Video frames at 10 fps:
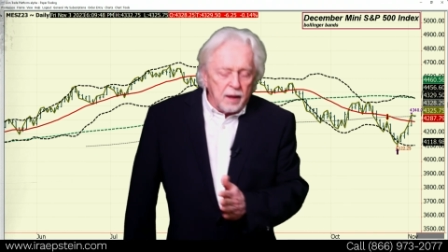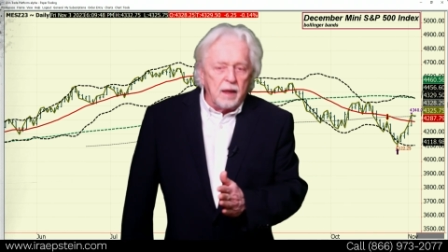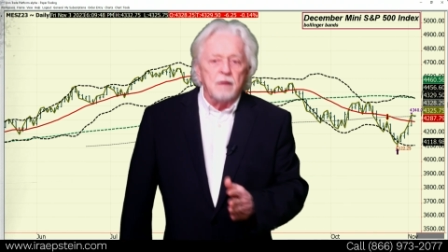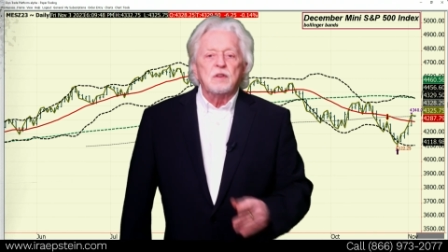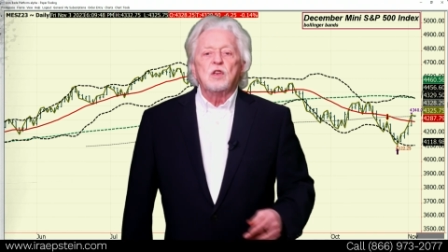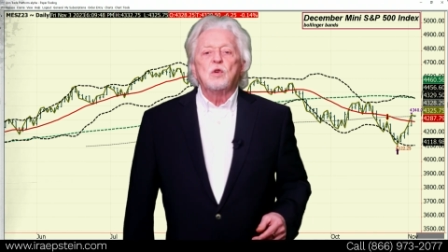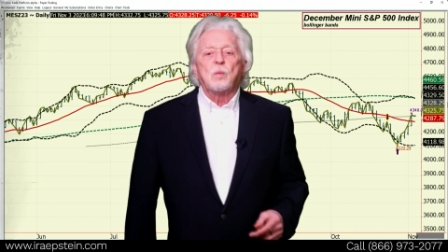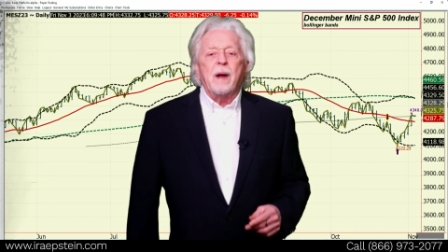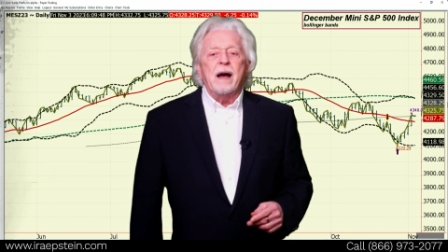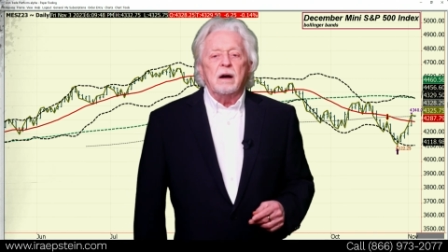giving you
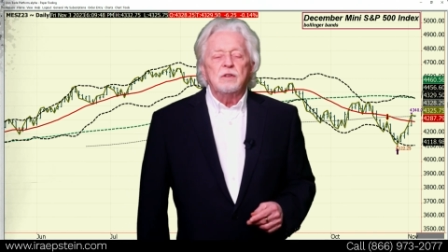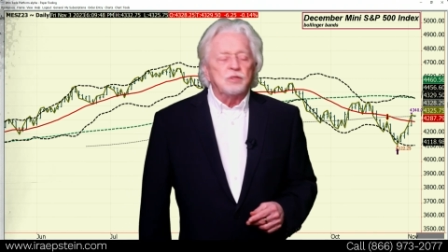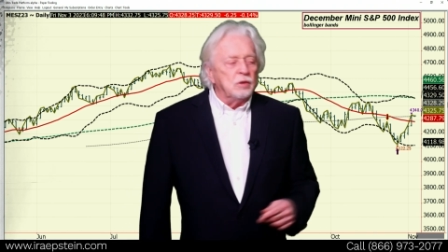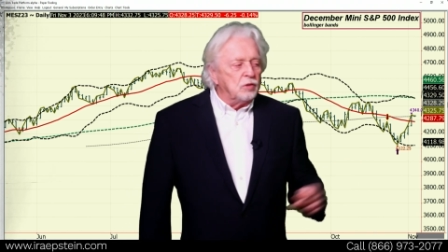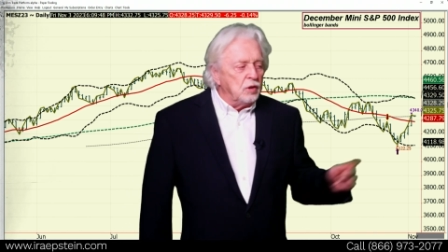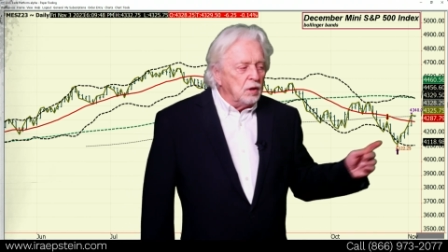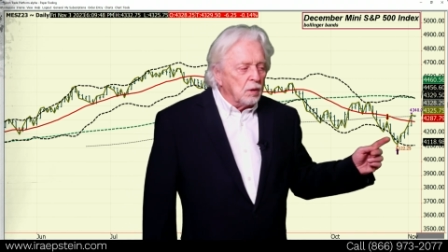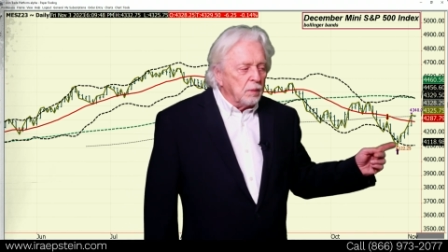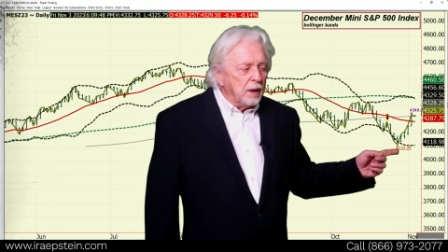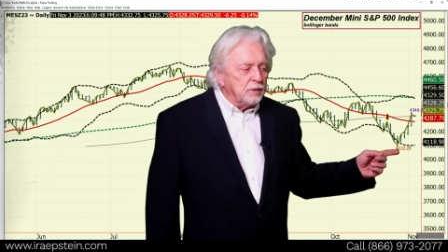rallies into
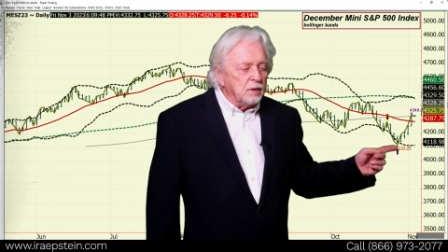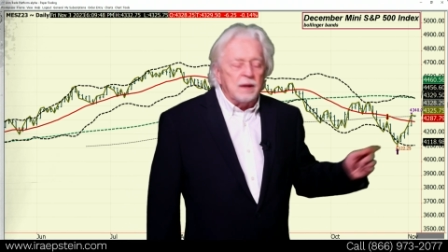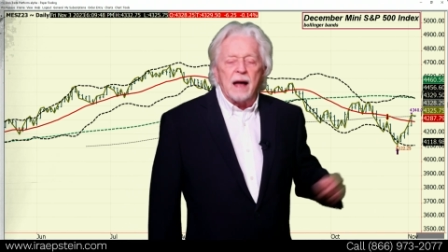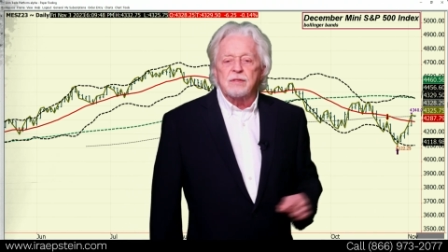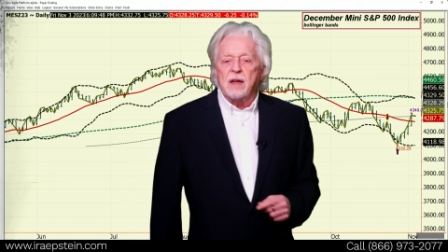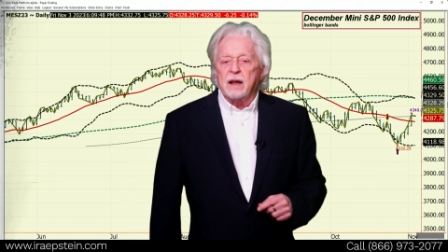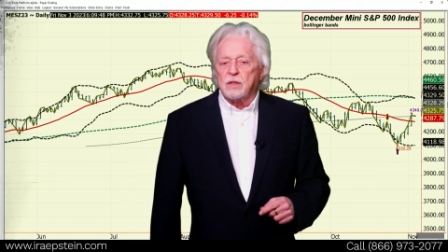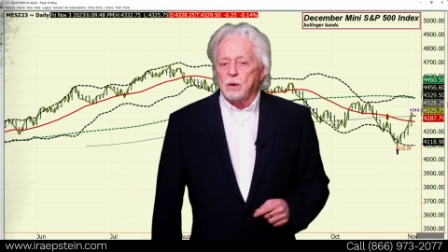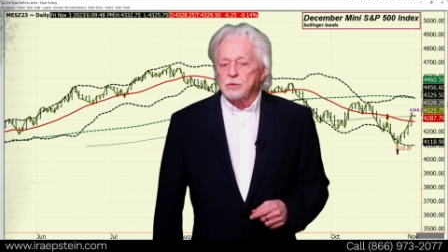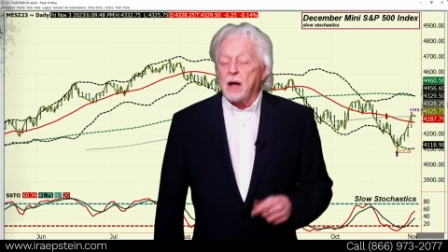year end and not take
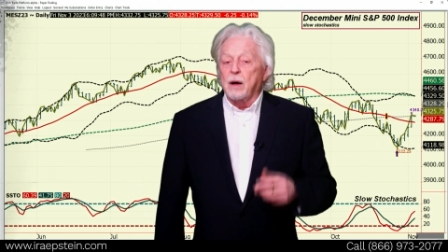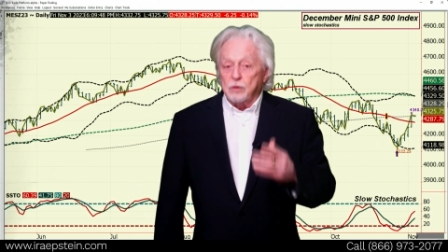those out.